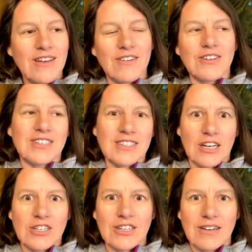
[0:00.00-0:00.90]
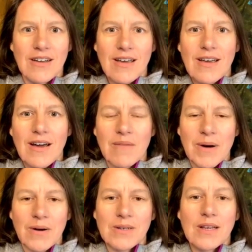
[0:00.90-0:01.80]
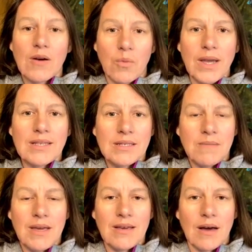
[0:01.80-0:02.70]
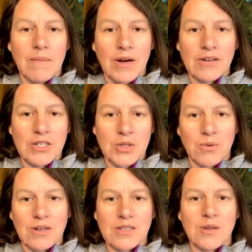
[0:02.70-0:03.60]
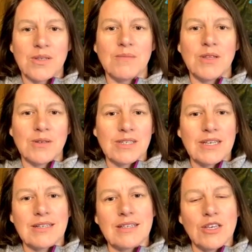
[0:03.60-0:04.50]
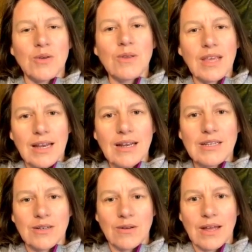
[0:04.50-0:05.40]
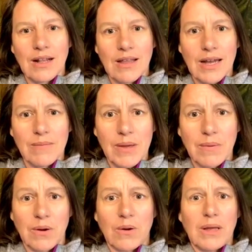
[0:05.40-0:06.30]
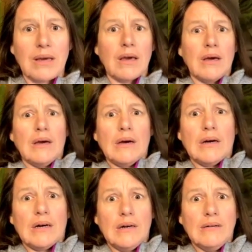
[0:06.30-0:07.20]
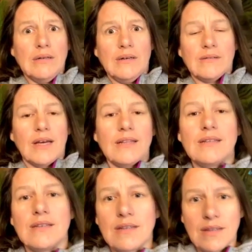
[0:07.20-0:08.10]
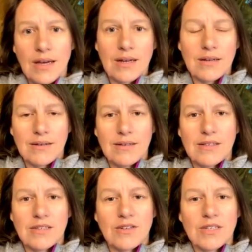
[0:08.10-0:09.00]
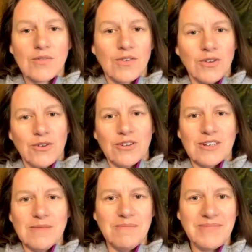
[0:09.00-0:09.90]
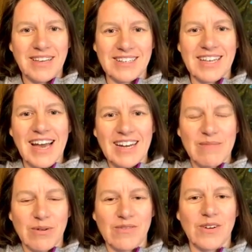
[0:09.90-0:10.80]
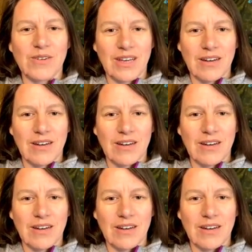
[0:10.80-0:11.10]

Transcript: or discussion about ways to make a marriage work. So some of those things that you lean into that a lot of people go oh no, that is stressful or anxiety provoking